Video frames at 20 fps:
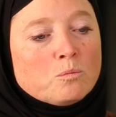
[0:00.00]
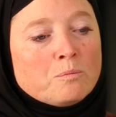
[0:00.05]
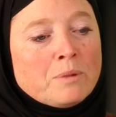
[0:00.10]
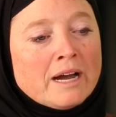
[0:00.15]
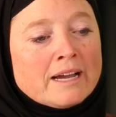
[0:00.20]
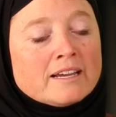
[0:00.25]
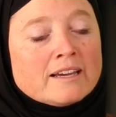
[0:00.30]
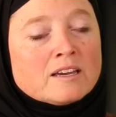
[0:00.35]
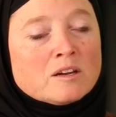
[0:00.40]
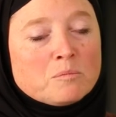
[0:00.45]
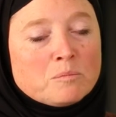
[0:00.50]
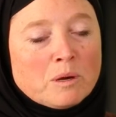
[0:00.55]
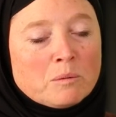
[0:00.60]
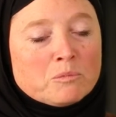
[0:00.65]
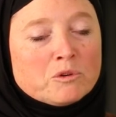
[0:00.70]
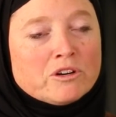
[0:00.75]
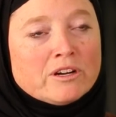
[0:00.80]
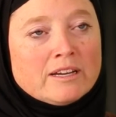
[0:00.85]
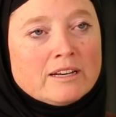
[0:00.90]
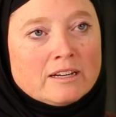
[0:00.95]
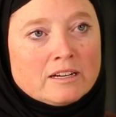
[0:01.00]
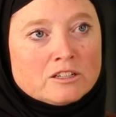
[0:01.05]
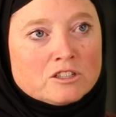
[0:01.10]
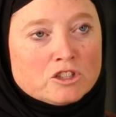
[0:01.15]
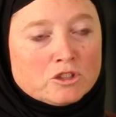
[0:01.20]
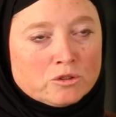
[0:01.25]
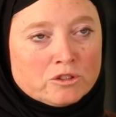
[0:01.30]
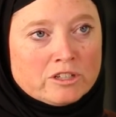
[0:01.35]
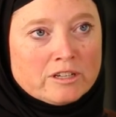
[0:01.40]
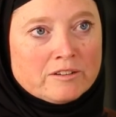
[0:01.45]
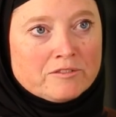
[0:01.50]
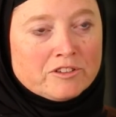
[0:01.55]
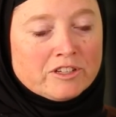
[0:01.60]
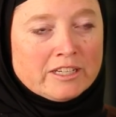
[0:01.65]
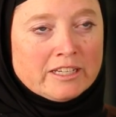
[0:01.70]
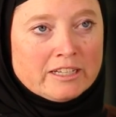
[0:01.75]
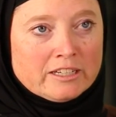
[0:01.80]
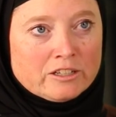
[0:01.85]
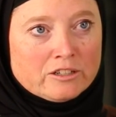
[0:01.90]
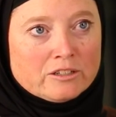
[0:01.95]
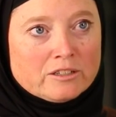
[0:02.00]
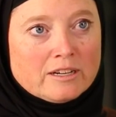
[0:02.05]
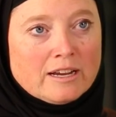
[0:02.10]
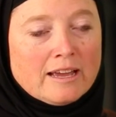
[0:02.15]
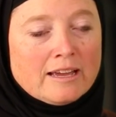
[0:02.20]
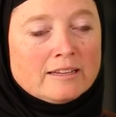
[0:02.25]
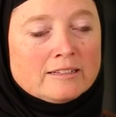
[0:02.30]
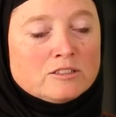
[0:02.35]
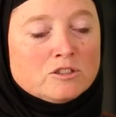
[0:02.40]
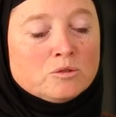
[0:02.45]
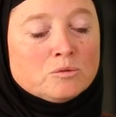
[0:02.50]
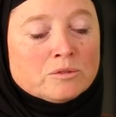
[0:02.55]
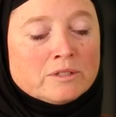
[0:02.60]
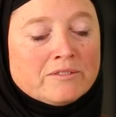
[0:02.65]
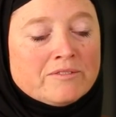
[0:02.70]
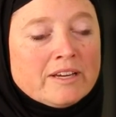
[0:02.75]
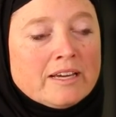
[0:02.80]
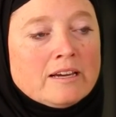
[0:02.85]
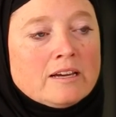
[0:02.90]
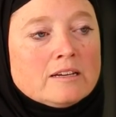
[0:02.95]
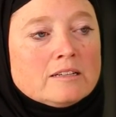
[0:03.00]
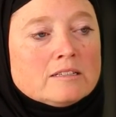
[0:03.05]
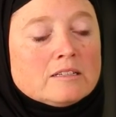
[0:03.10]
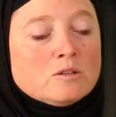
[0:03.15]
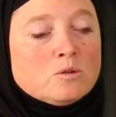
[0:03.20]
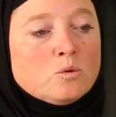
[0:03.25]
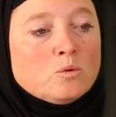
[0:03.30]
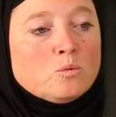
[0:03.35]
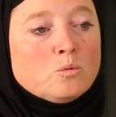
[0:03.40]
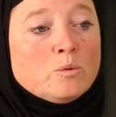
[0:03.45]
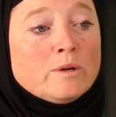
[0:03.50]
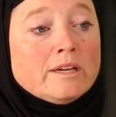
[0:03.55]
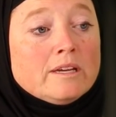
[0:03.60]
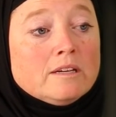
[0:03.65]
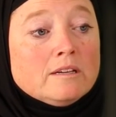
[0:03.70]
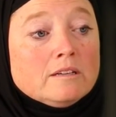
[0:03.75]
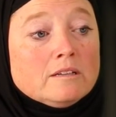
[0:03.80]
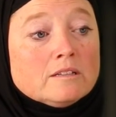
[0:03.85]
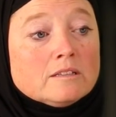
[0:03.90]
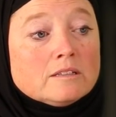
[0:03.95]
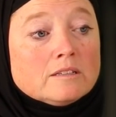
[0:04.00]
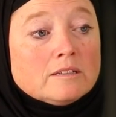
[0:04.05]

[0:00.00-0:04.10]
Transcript: by commemorating Ashura every year and grieving it, we